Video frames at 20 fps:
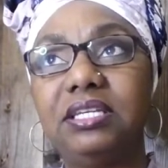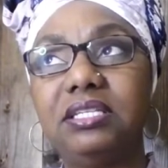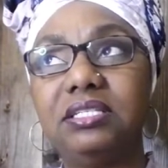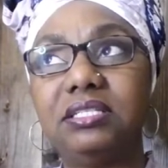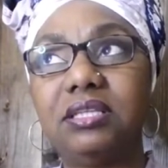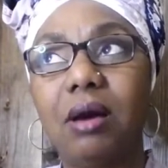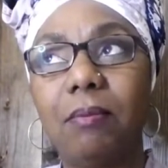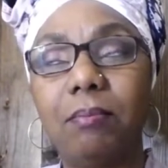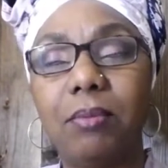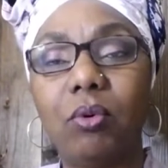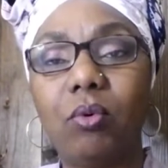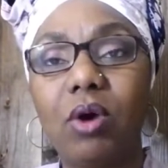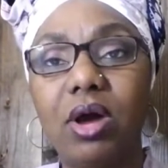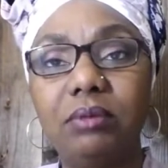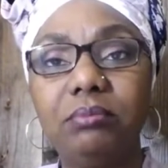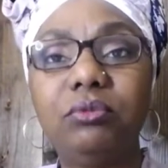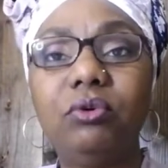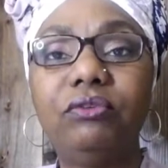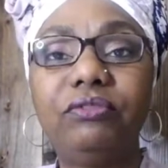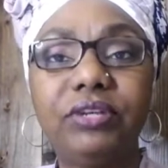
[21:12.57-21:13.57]
number
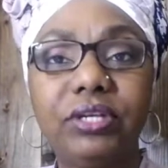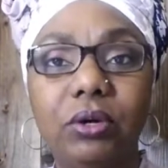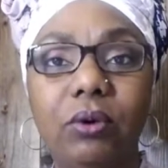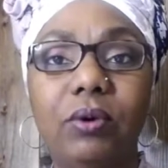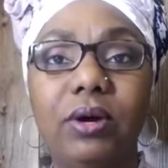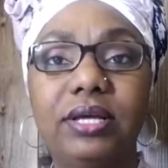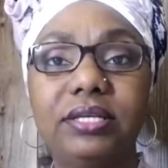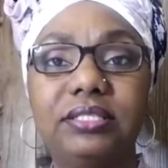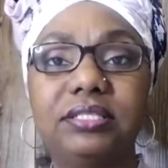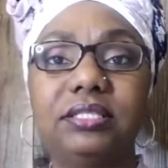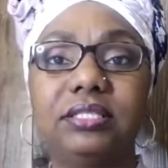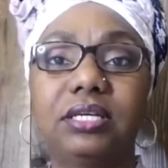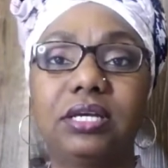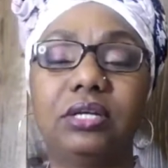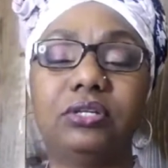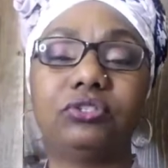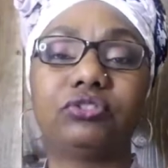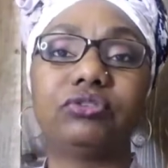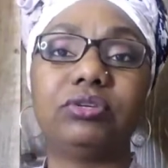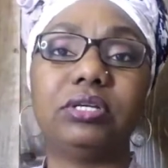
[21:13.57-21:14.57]
one moviegoers in the
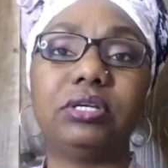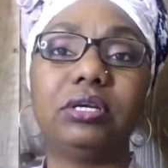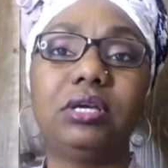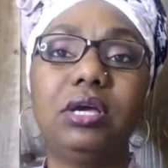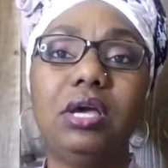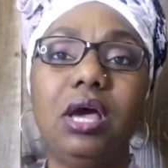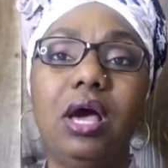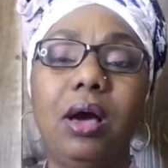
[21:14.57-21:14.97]
country.